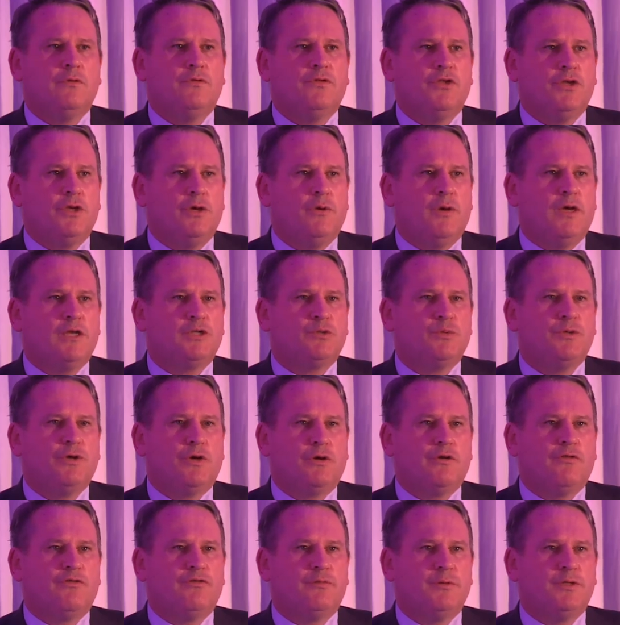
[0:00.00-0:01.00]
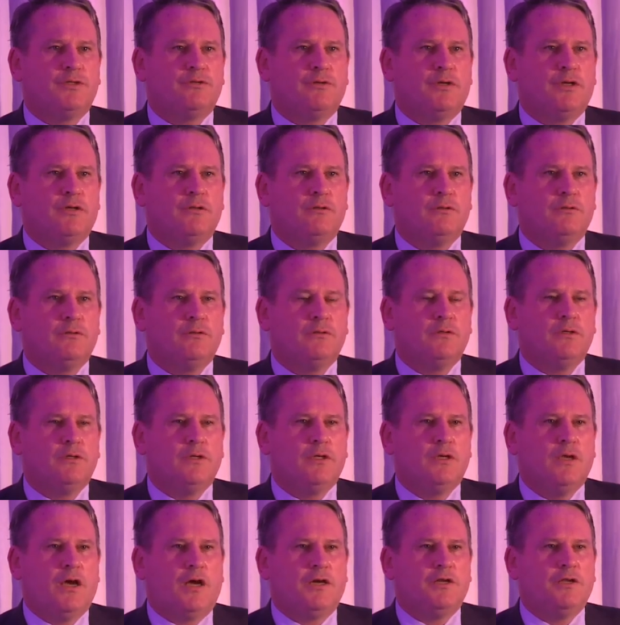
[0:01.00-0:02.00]
the US, we got it from Israel.
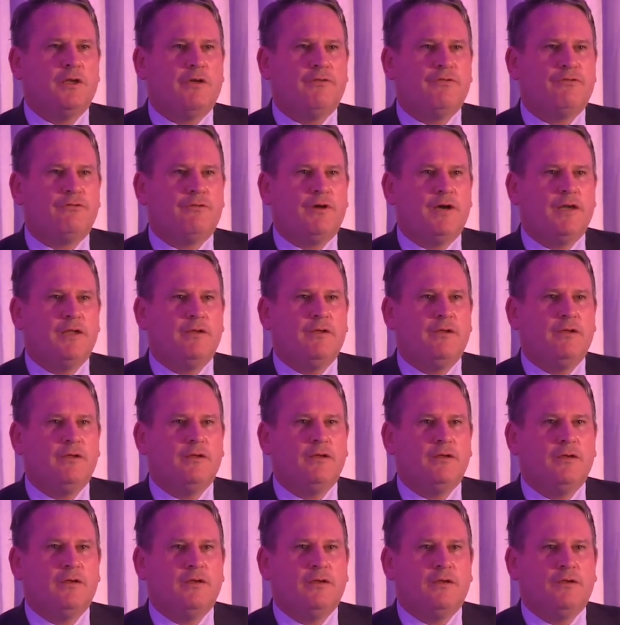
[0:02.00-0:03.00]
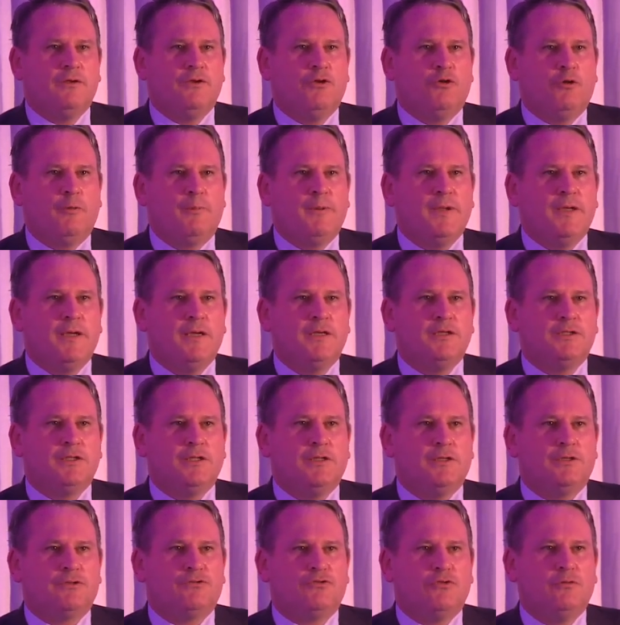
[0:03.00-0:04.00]
I don't know if there are any Europeans in
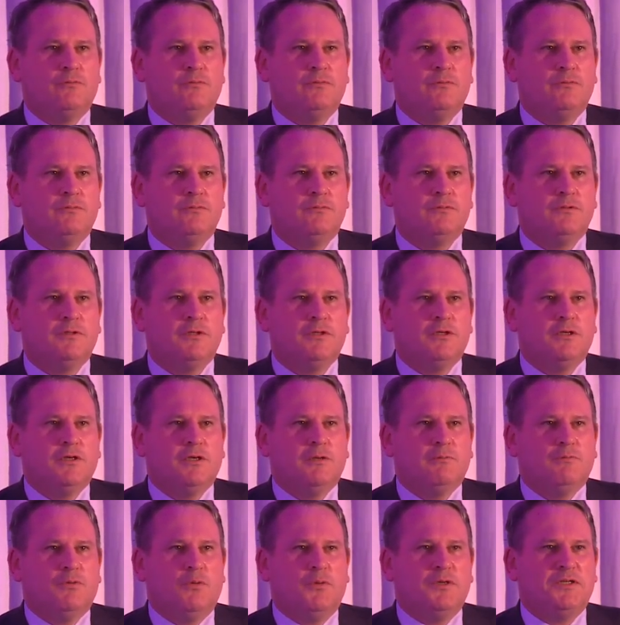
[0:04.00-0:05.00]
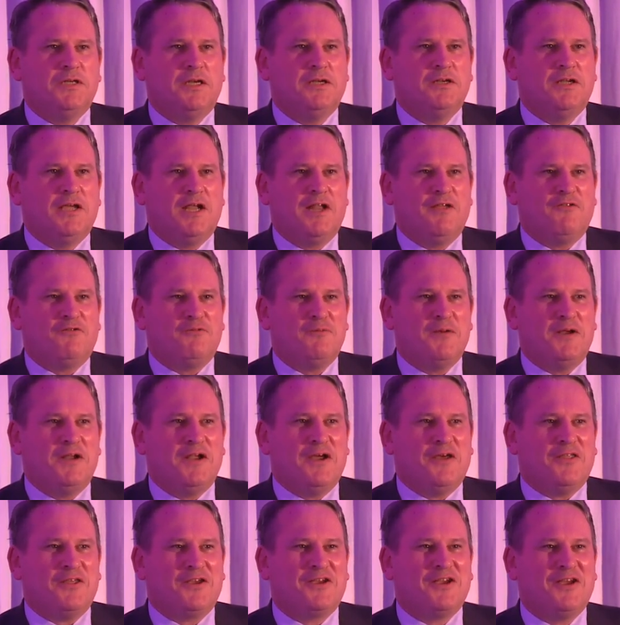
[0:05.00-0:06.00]
this room, but we didn't get it from any
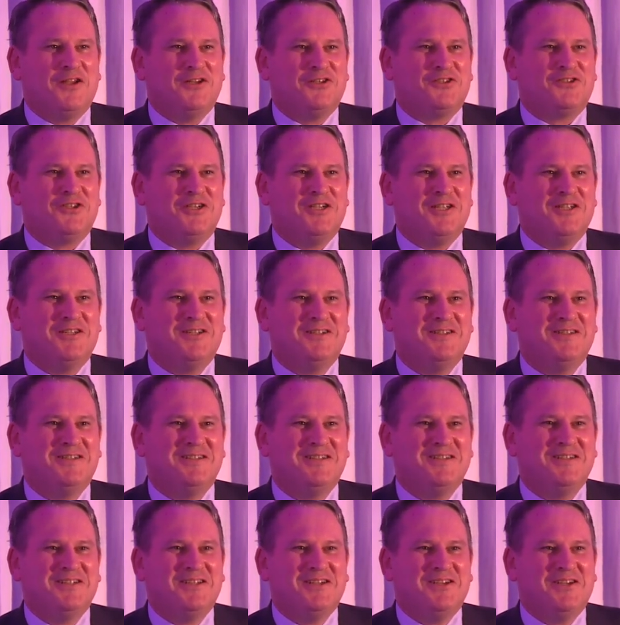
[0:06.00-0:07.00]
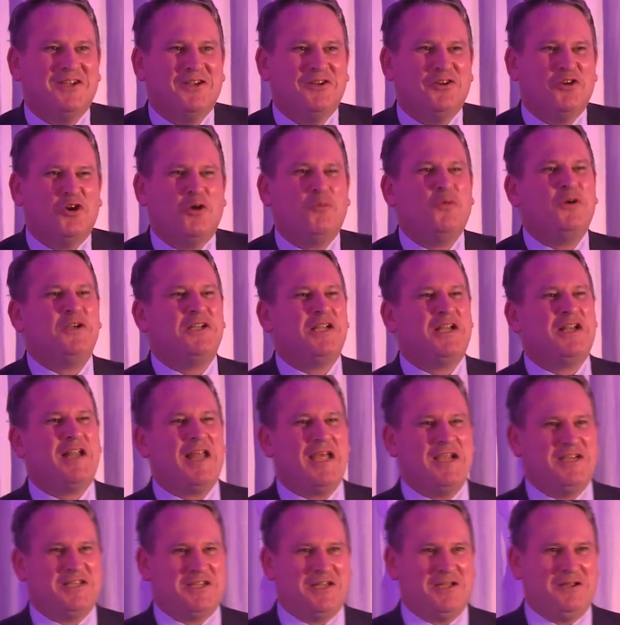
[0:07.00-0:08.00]
other country in Europe. We did
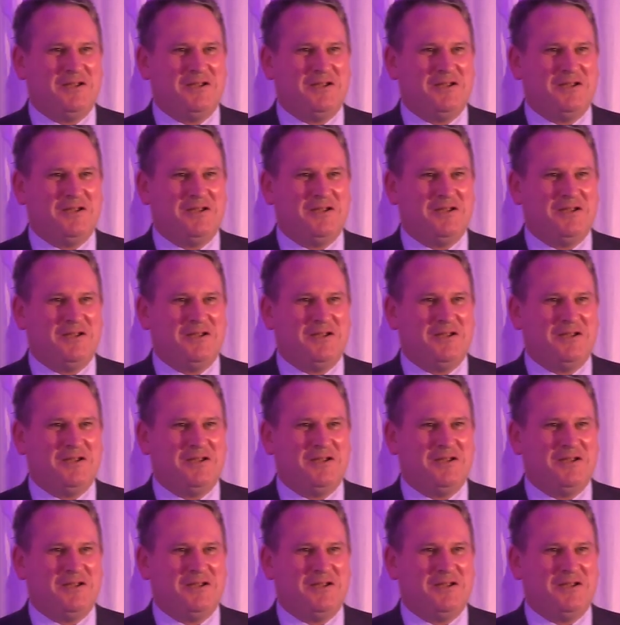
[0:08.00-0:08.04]
later,